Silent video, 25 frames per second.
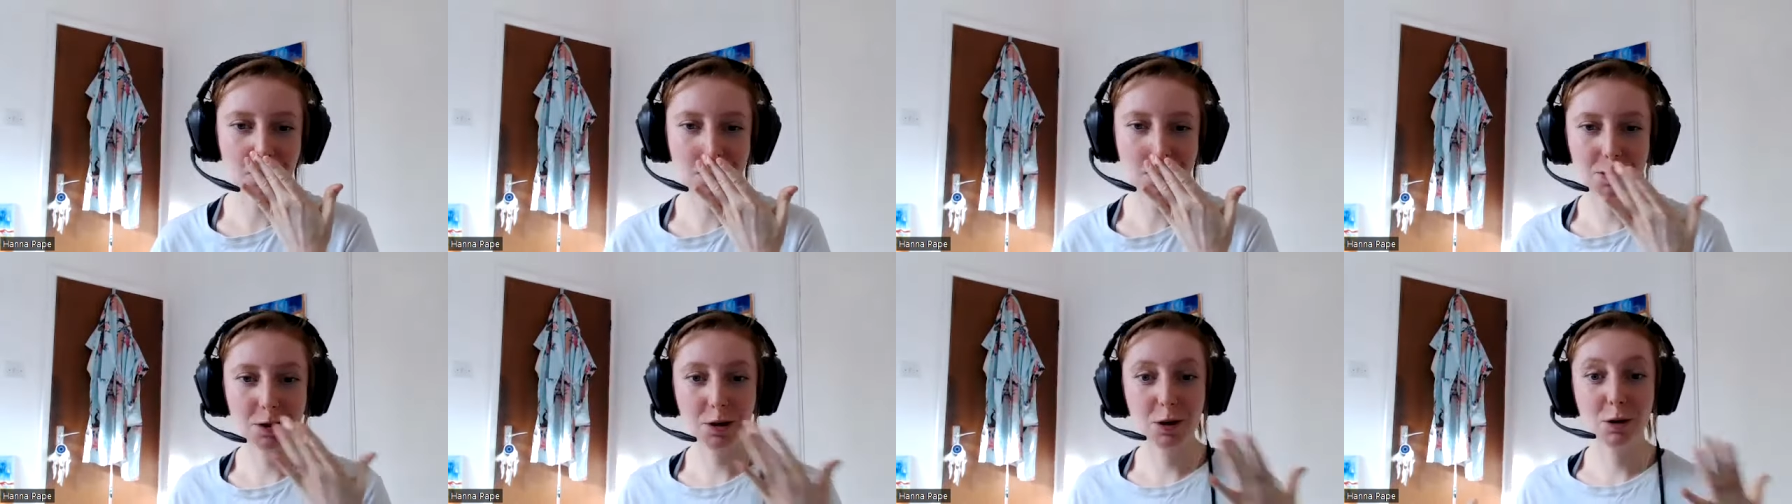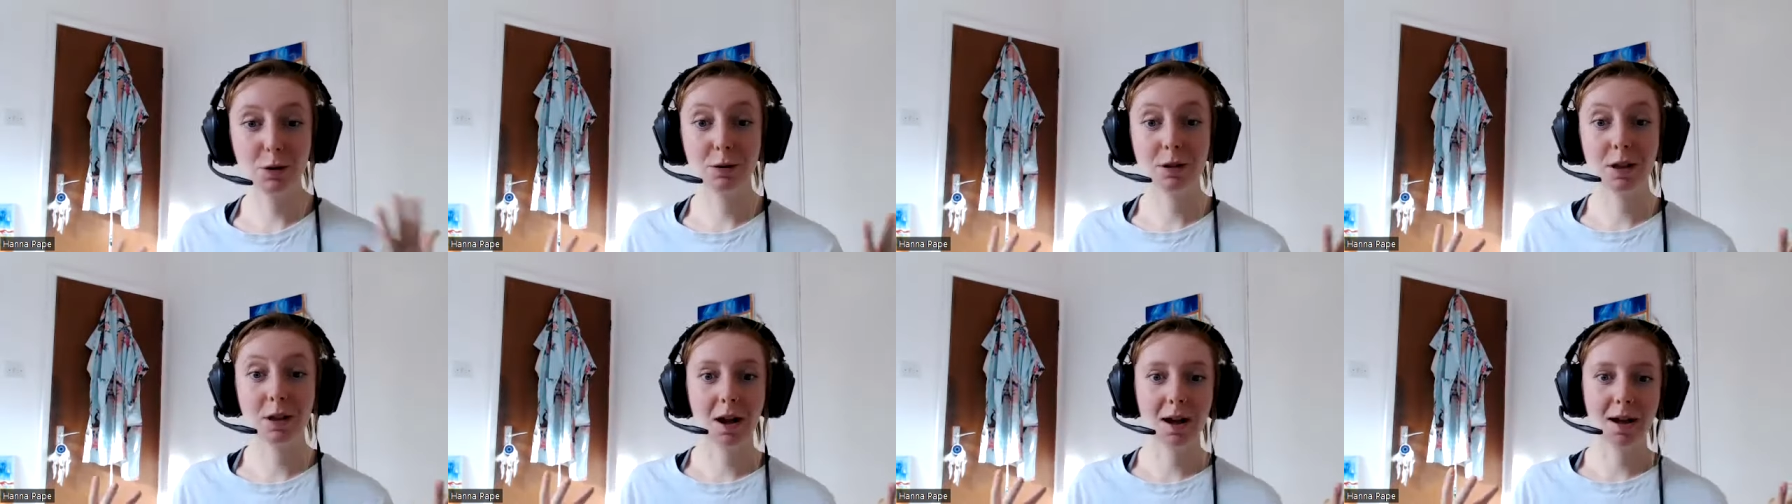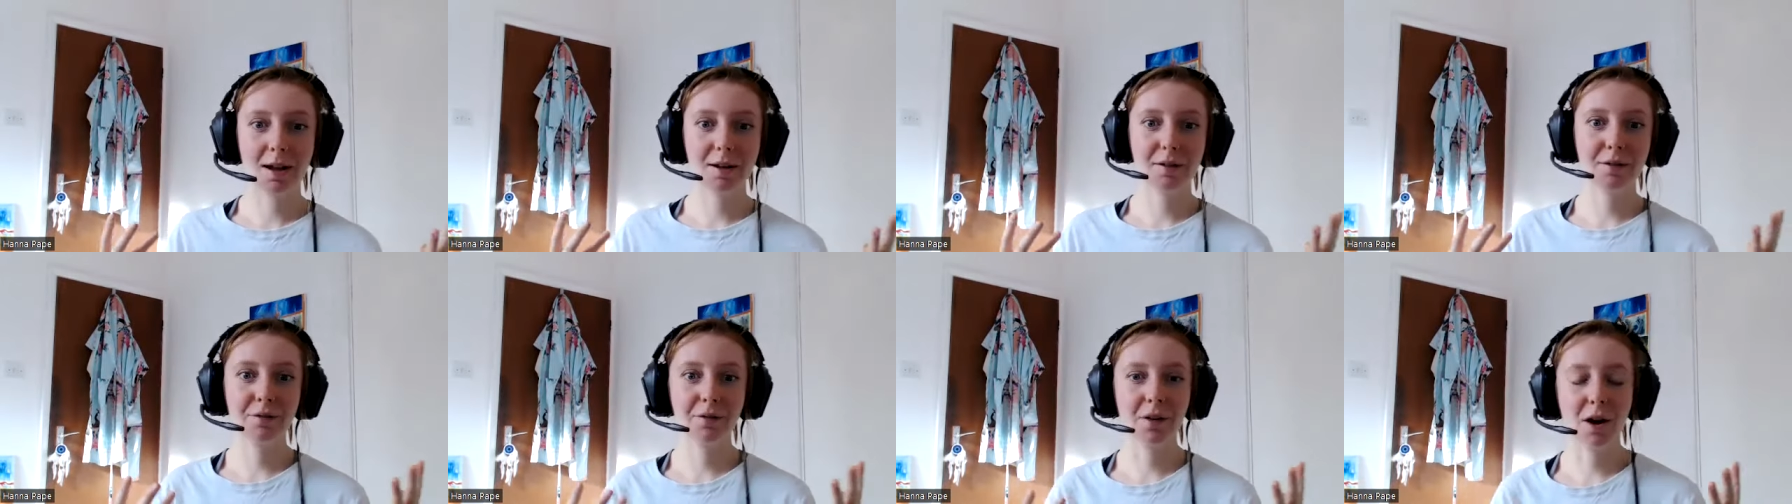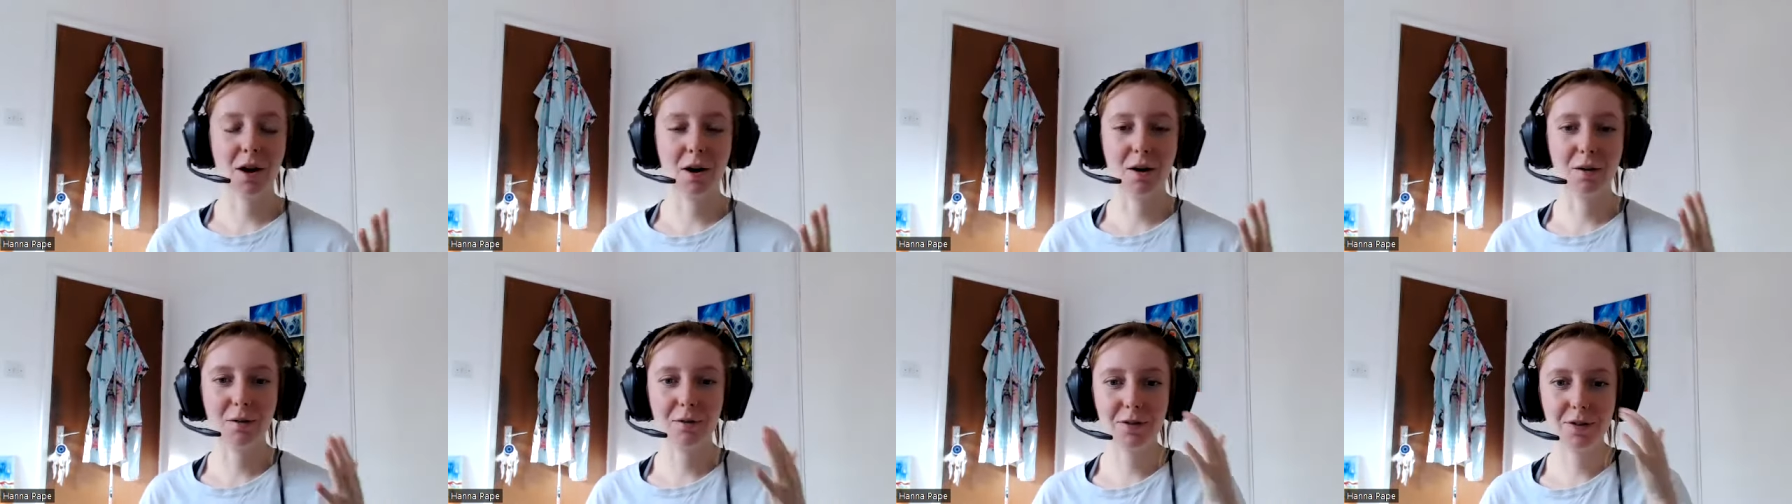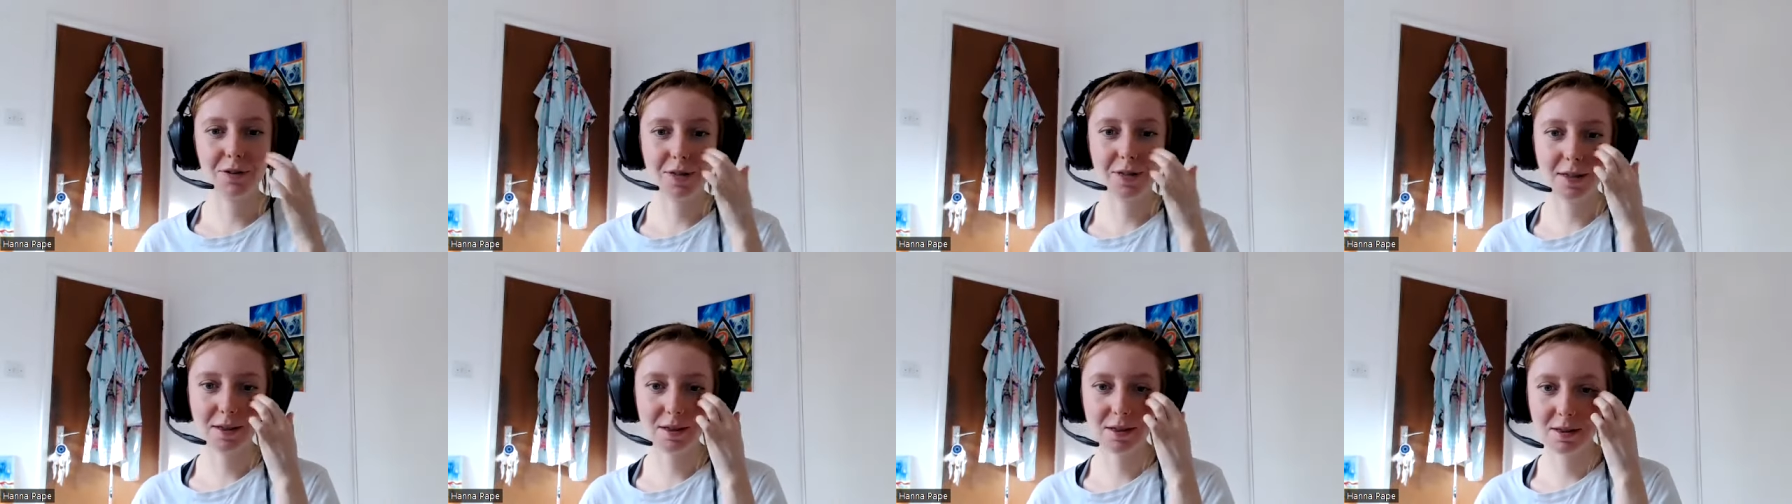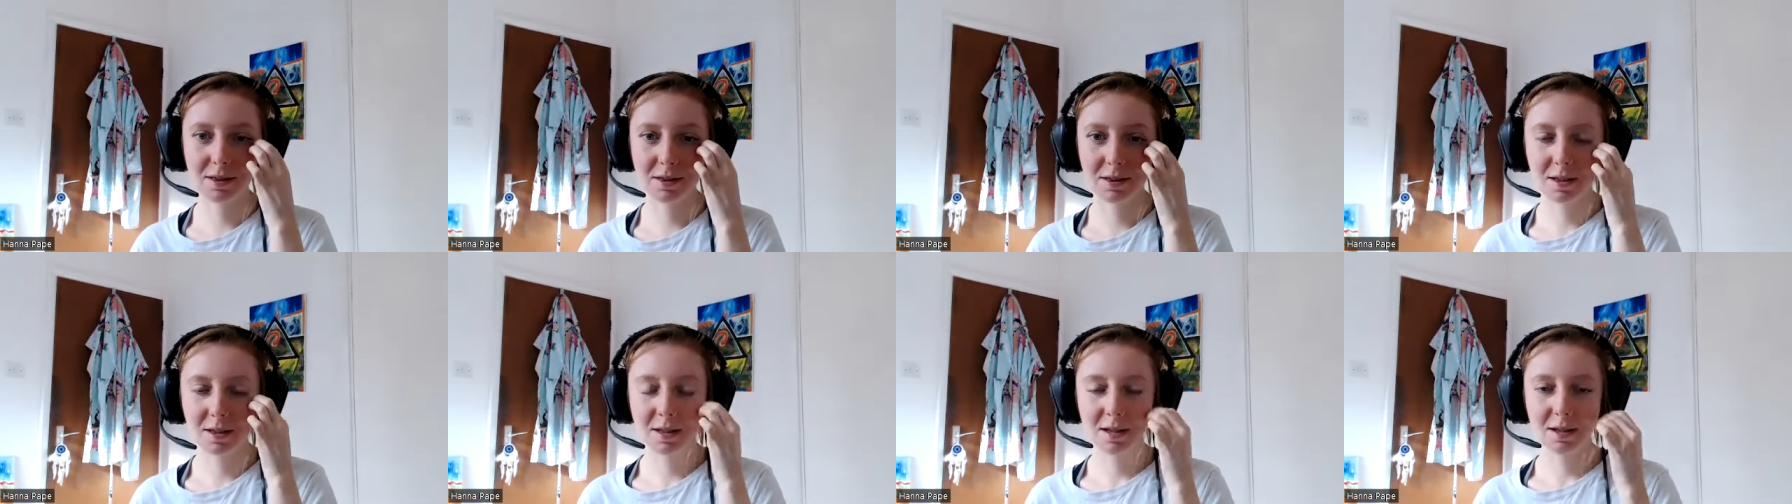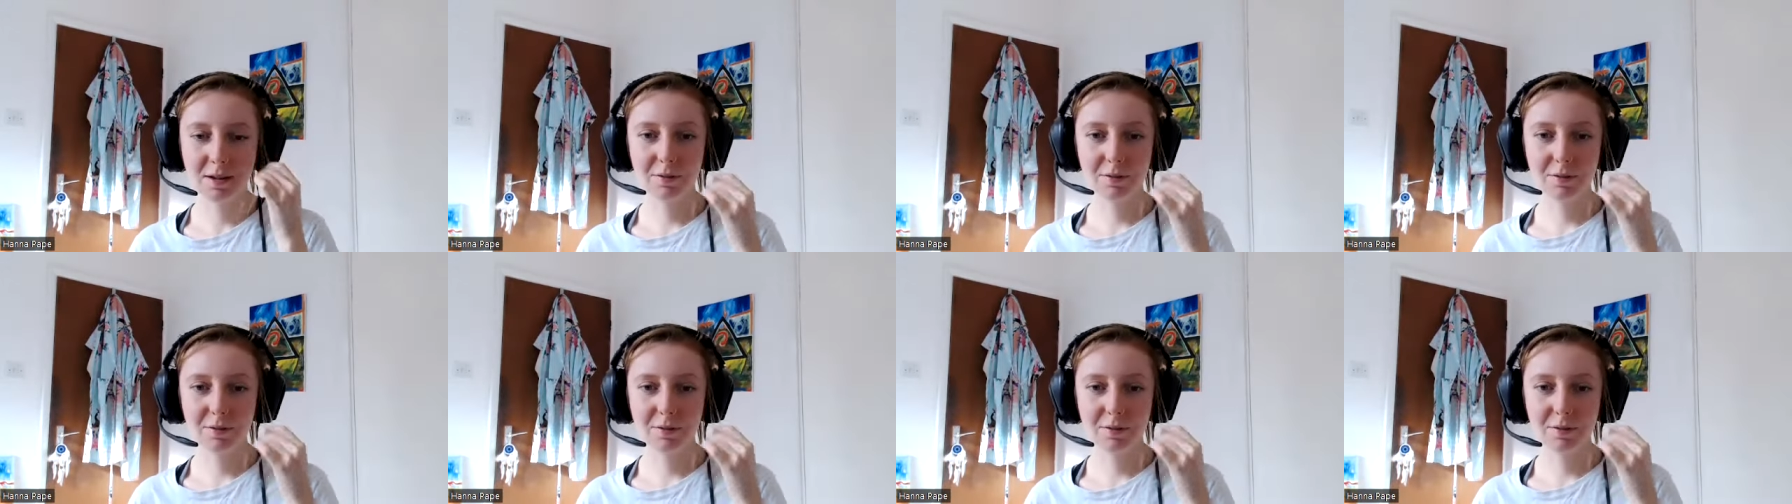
new life after this